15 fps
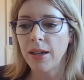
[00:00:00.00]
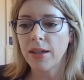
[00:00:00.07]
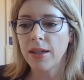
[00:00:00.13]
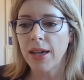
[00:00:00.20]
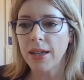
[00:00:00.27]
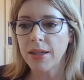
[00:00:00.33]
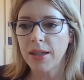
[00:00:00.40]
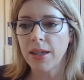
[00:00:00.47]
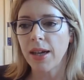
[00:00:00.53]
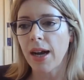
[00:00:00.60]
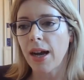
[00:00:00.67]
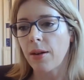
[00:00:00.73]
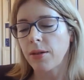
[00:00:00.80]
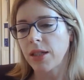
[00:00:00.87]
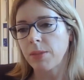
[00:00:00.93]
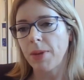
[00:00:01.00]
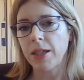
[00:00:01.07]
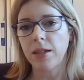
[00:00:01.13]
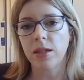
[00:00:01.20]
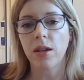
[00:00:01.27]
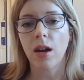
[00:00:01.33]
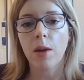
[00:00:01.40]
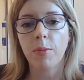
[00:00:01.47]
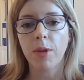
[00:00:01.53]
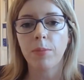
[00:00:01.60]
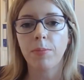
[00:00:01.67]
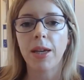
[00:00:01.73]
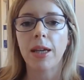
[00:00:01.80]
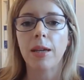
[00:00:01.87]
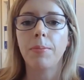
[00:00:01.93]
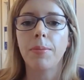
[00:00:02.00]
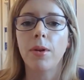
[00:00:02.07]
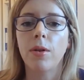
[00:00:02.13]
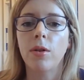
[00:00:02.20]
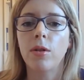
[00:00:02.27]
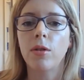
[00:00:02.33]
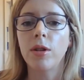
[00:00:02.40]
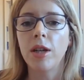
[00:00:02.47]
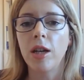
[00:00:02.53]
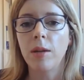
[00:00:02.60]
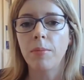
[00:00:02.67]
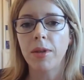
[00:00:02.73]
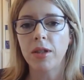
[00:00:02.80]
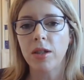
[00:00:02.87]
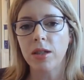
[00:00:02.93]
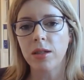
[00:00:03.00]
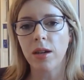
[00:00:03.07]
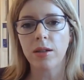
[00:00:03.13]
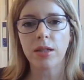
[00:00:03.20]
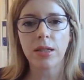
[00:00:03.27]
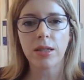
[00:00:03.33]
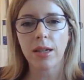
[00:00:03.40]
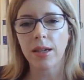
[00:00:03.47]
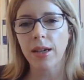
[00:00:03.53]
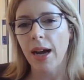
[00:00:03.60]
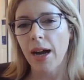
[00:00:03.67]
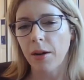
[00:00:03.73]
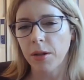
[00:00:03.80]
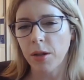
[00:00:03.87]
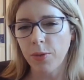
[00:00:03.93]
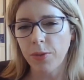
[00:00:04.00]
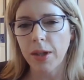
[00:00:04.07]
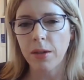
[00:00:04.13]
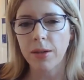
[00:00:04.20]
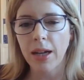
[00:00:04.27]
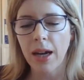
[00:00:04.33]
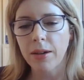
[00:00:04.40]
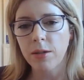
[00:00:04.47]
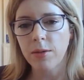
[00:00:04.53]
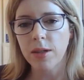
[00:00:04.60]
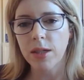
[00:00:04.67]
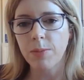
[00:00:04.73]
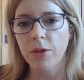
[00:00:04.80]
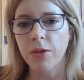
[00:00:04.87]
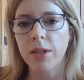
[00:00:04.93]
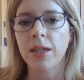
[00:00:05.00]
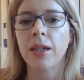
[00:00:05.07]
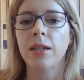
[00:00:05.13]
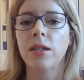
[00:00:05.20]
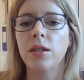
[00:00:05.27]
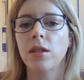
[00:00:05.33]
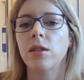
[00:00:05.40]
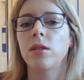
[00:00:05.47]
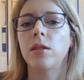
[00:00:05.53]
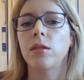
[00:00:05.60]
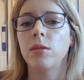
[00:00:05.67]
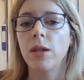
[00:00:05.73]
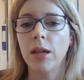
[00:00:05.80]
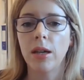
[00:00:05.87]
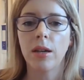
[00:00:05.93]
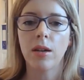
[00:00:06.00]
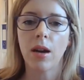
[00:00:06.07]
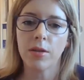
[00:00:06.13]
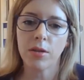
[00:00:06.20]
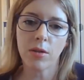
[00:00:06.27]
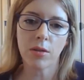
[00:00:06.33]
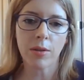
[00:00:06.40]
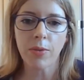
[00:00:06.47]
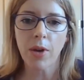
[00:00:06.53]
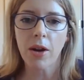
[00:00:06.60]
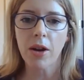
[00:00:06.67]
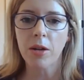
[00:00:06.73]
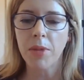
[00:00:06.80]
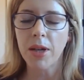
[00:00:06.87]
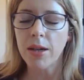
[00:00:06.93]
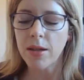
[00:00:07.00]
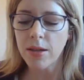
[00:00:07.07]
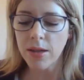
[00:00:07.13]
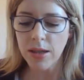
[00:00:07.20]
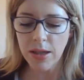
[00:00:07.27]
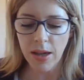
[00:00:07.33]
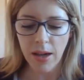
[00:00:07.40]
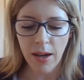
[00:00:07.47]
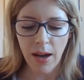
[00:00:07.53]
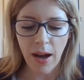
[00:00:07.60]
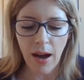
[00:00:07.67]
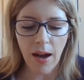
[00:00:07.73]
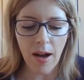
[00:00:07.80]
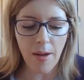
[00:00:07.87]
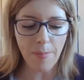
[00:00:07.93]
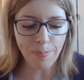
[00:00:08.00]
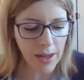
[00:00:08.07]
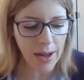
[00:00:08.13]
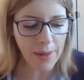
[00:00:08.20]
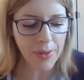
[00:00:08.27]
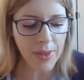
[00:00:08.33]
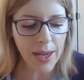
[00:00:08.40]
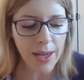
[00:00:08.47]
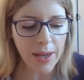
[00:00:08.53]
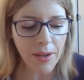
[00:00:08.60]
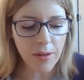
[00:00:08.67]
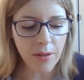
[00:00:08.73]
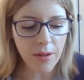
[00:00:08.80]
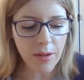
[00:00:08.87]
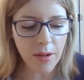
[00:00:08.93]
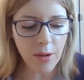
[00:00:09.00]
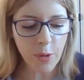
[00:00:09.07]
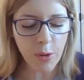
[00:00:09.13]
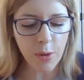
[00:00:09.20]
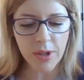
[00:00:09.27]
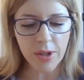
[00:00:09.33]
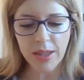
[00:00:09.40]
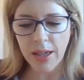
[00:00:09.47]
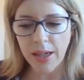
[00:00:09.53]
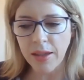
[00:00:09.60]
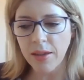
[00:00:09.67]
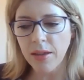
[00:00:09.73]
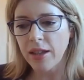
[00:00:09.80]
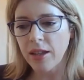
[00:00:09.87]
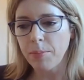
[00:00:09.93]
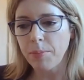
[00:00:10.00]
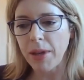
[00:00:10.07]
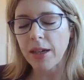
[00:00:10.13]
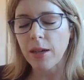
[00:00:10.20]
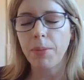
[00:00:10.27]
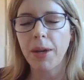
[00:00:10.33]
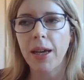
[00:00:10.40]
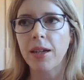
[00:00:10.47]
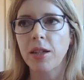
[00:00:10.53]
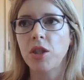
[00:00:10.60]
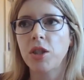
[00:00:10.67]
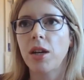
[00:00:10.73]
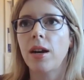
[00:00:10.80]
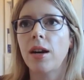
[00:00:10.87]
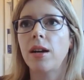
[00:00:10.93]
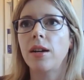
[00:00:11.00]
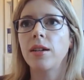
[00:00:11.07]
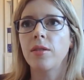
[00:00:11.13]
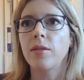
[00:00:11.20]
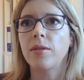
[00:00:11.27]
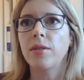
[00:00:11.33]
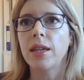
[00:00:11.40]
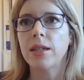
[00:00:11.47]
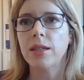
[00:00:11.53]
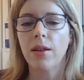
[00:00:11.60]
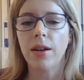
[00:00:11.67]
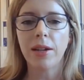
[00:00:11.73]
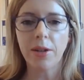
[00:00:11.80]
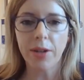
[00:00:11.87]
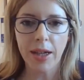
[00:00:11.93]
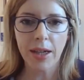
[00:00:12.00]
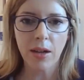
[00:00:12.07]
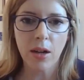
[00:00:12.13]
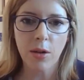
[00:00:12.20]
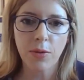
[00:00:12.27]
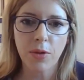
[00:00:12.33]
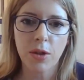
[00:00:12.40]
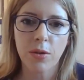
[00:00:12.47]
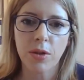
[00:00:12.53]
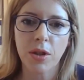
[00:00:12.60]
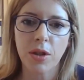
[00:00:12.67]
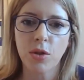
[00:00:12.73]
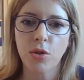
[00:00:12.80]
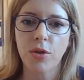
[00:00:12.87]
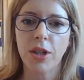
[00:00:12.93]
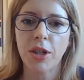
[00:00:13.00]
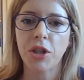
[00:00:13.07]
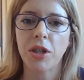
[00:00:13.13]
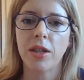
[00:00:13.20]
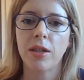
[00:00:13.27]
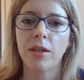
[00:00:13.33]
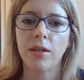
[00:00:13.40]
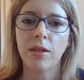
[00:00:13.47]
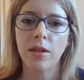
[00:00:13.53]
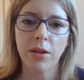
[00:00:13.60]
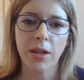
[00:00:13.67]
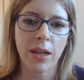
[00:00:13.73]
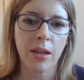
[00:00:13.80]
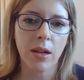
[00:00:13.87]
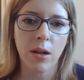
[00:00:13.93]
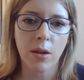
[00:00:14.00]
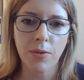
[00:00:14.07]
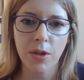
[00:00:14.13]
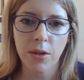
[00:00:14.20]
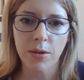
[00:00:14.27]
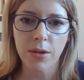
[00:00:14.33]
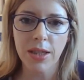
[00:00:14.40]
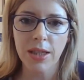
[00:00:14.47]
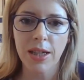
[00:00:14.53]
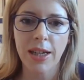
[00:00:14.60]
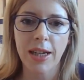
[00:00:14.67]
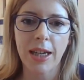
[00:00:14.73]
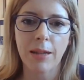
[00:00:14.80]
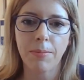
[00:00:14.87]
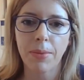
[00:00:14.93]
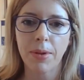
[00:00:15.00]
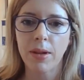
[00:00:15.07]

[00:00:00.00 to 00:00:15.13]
getting out and spending time with people, but just noticing how you feel and how you're responding to your environment. And then, of course, in the bigger picture, things like looking after your nutrition, looking after your sleep,